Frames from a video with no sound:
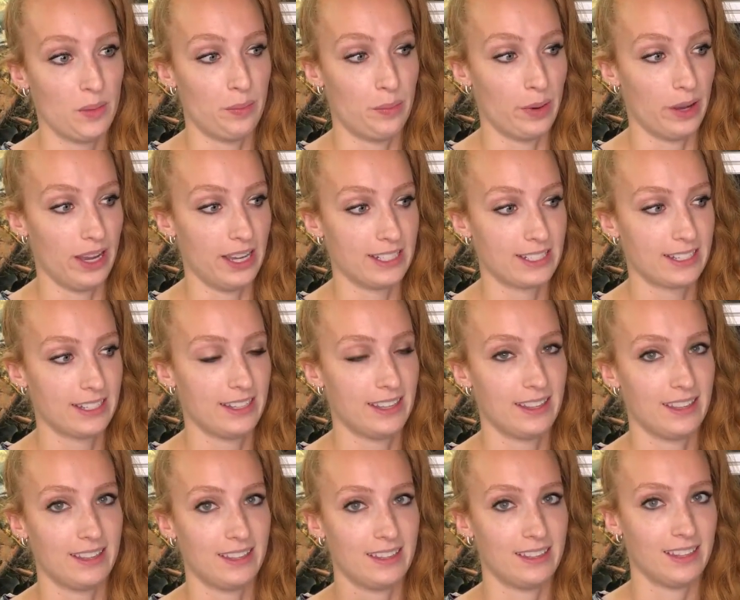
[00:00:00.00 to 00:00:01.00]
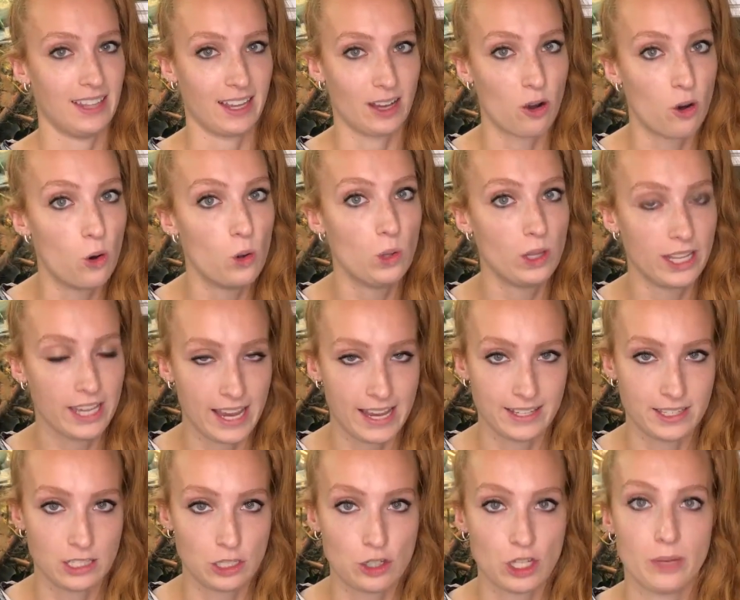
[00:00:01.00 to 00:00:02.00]
but like only
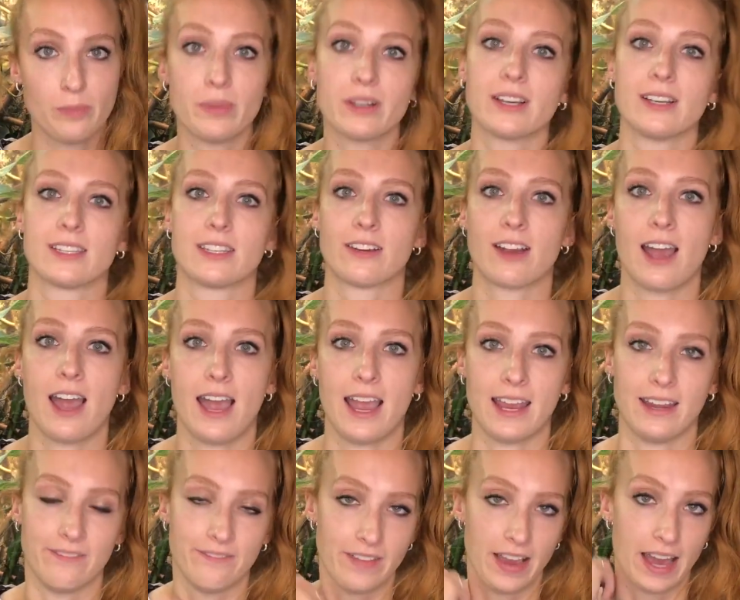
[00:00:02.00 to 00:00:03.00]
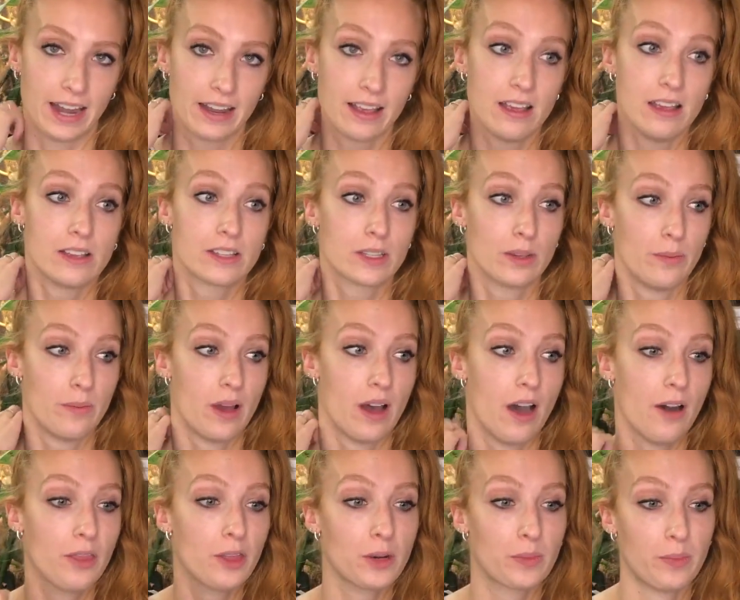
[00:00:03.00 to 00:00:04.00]
as a treat because they're high in fat. Some
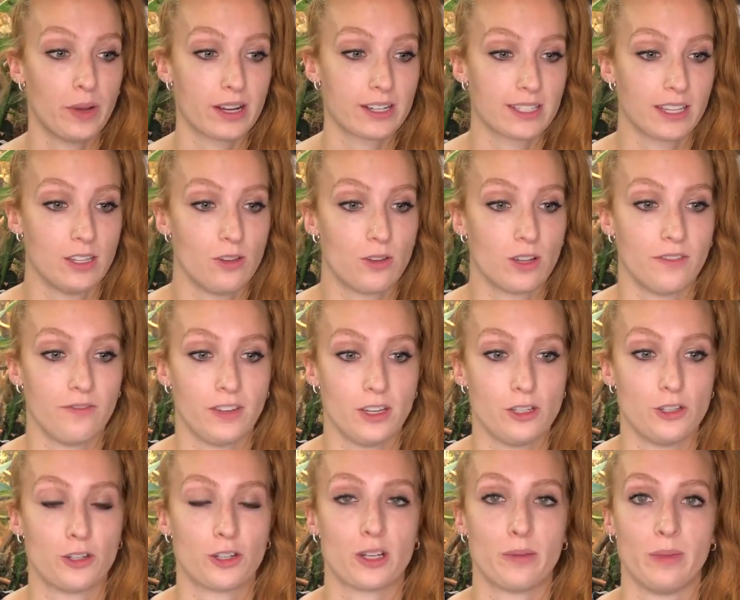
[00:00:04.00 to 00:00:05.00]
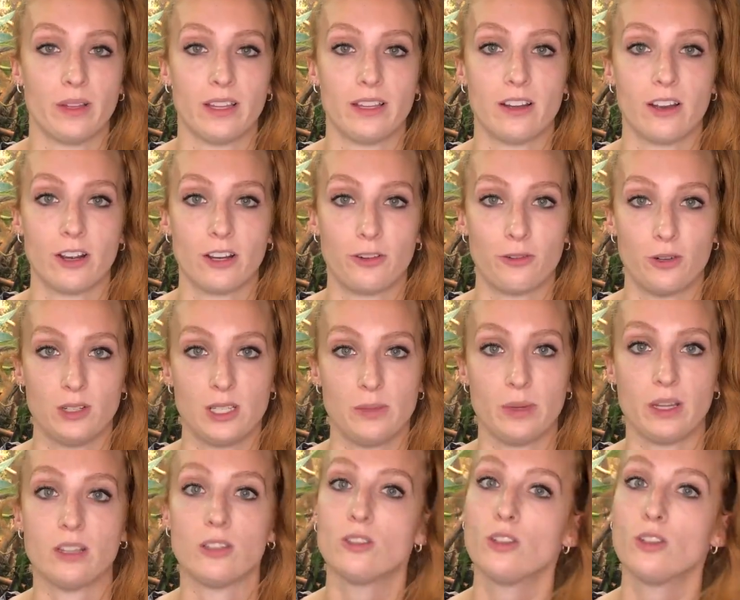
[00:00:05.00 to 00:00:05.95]
other bugs that you could feed your chameleon are going to be